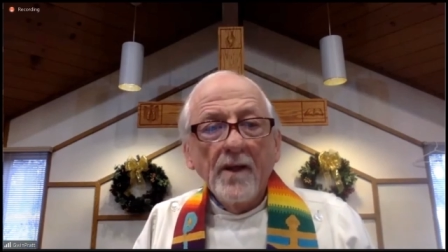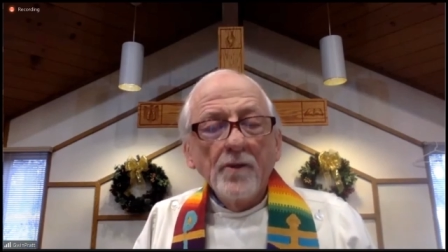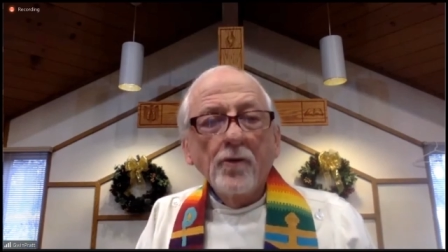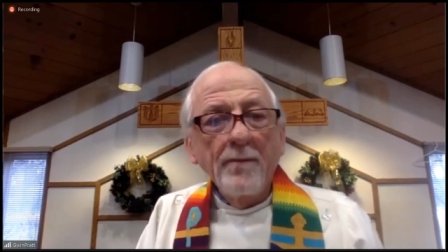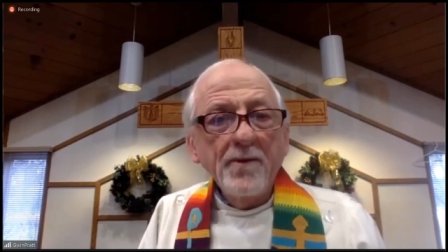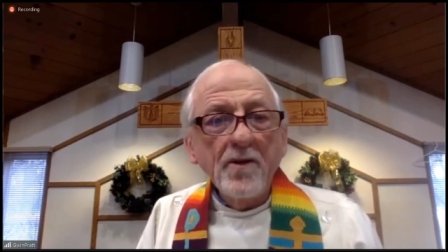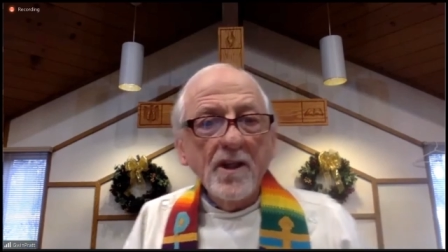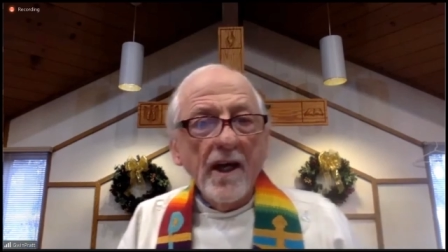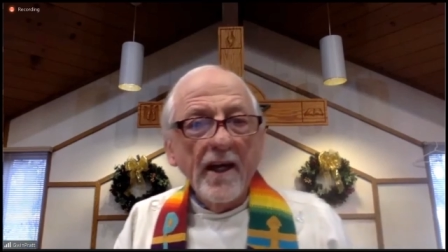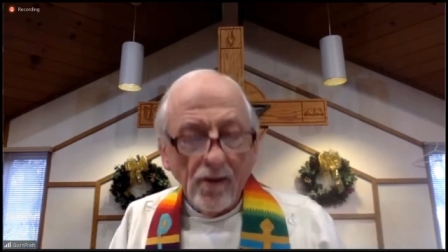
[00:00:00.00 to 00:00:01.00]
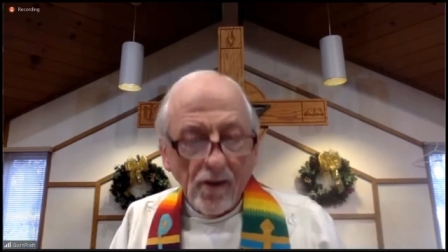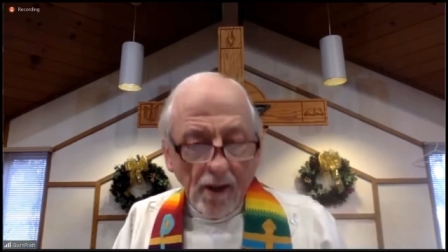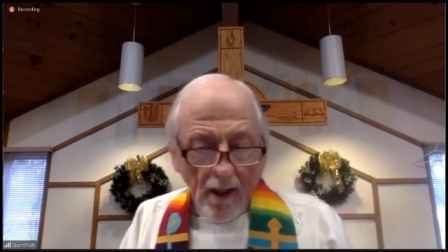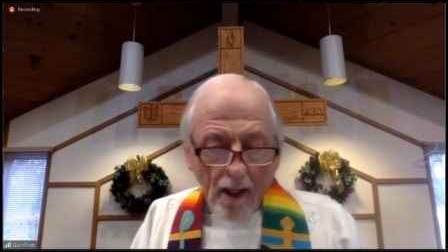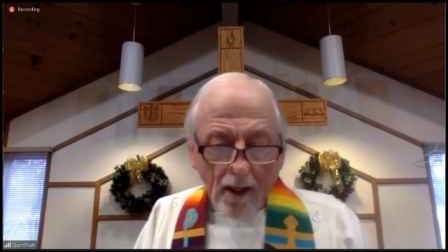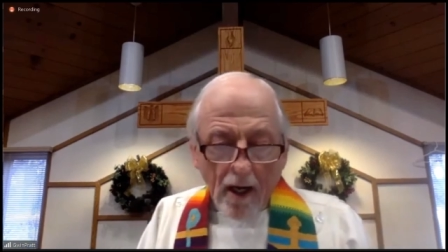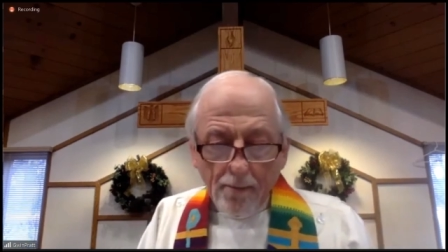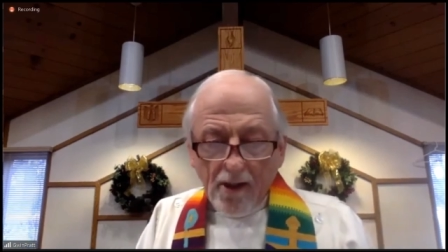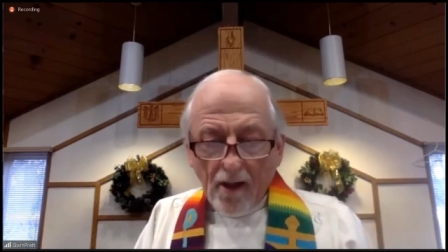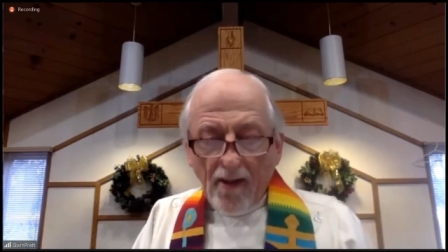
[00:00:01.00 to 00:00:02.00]
Scripture says,
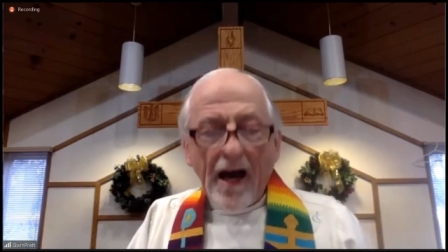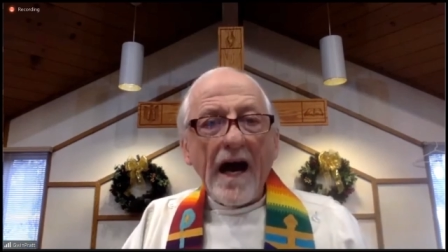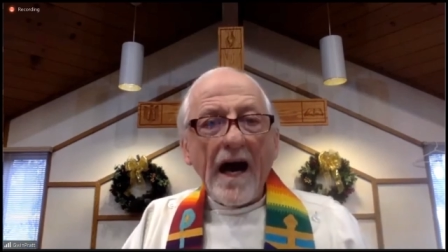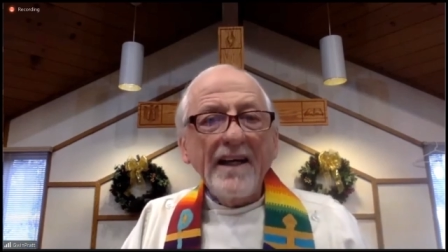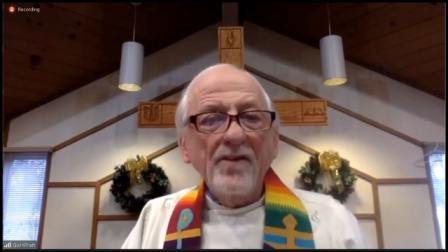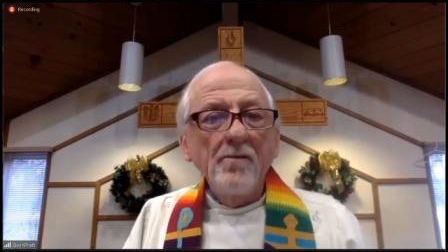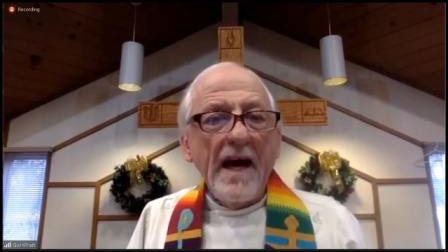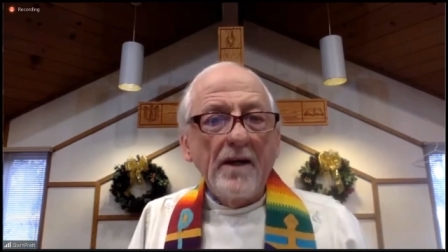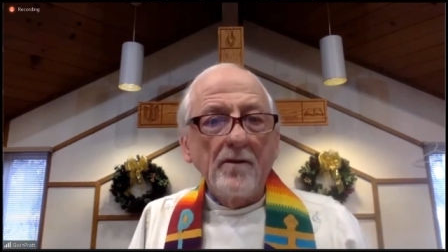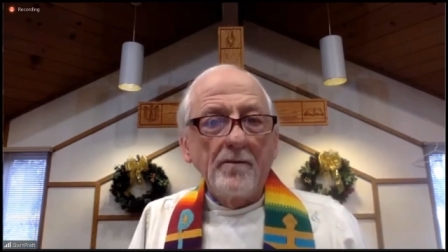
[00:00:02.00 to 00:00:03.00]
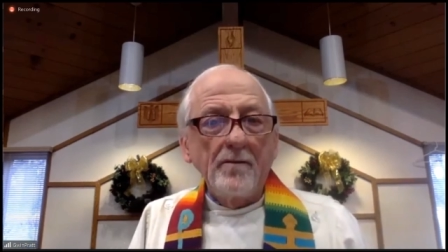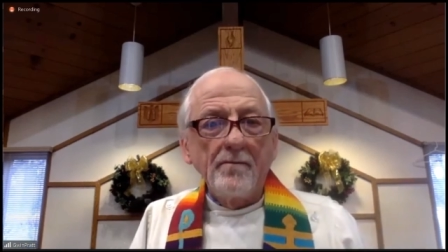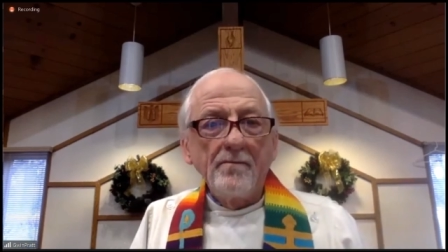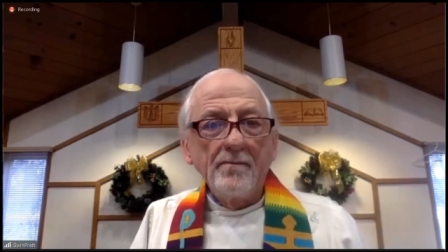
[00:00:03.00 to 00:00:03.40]
come to the highest mountain,